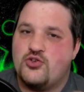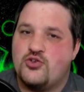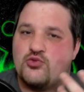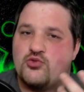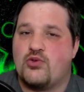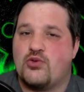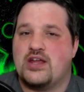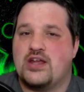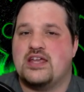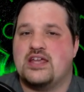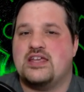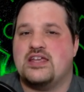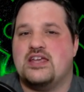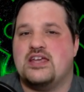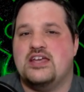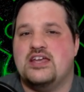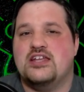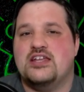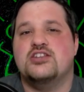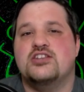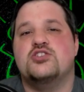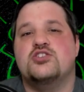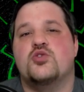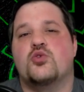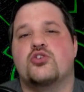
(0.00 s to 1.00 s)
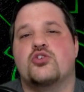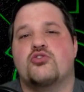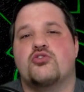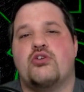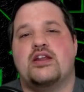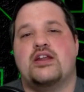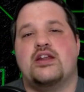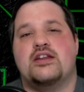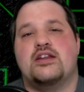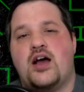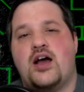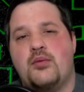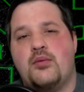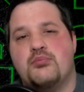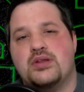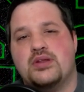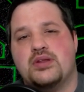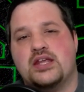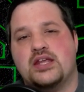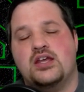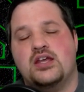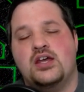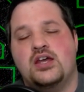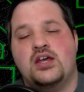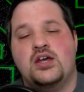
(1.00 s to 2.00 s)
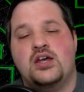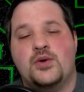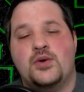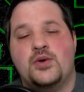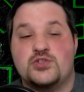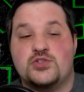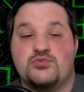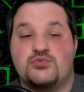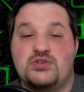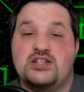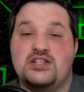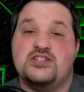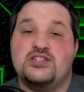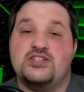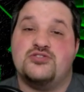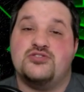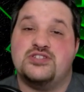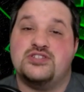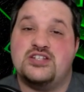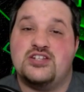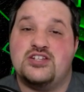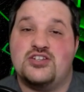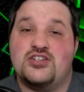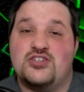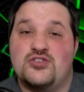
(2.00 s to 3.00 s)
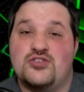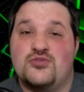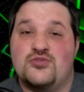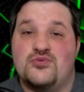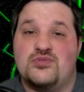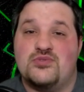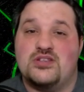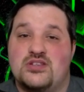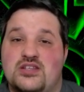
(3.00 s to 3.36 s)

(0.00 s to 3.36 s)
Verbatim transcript: rank in your Grand Company, which means you'll need to do